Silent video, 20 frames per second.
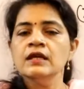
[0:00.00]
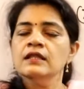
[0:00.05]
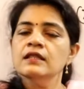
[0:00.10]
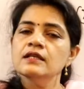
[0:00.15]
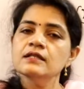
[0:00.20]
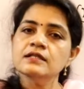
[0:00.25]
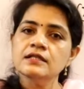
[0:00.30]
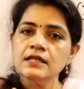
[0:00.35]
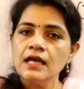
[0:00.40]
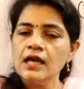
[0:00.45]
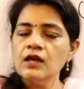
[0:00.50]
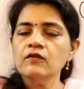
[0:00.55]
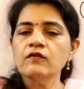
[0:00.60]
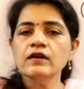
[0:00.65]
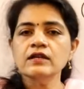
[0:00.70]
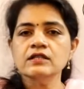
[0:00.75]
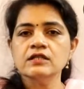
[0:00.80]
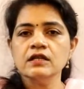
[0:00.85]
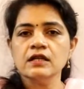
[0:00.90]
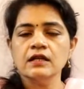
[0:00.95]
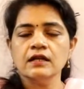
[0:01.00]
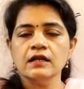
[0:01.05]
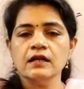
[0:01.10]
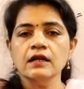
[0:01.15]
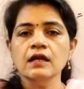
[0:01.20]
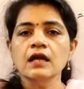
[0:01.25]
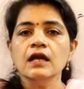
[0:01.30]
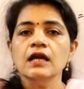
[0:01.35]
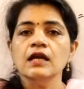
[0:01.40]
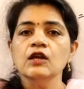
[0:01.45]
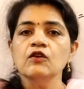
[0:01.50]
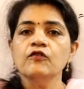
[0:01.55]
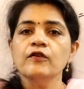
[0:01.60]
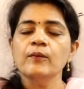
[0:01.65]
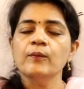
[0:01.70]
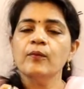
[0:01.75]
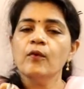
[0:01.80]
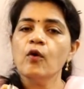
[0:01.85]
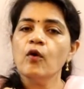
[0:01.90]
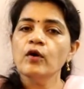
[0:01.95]
The same way, children, if a
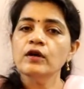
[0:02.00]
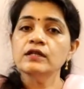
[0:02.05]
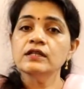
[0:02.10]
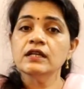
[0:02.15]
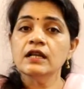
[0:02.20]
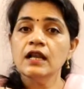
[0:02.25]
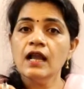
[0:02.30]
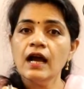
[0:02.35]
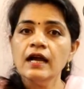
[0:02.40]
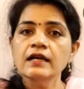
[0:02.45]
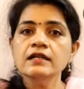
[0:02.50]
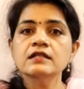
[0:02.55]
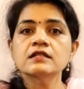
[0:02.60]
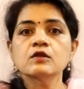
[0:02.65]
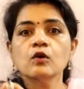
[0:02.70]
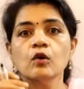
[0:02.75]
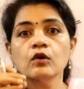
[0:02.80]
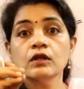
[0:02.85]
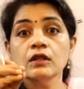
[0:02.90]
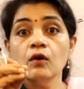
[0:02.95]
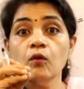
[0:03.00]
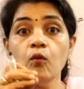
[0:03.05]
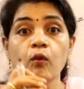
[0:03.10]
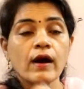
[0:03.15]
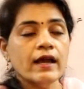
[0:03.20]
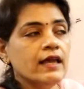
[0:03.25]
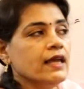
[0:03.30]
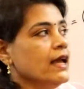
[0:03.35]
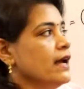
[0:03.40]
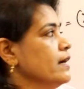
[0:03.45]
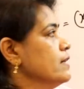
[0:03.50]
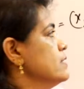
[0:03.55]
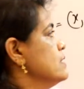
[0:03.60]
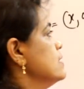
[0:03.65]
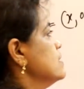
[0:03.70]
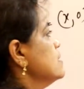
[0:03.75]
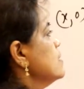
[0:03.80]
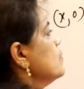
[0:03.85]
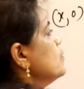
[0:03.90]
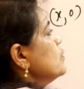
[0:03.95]
point lies on the
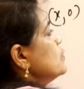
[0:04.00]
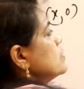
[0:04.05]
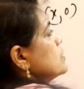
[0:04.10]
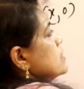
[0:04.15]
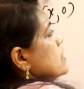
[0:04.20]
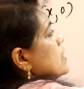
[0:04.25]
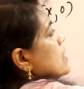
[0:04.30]
y-axis, suppose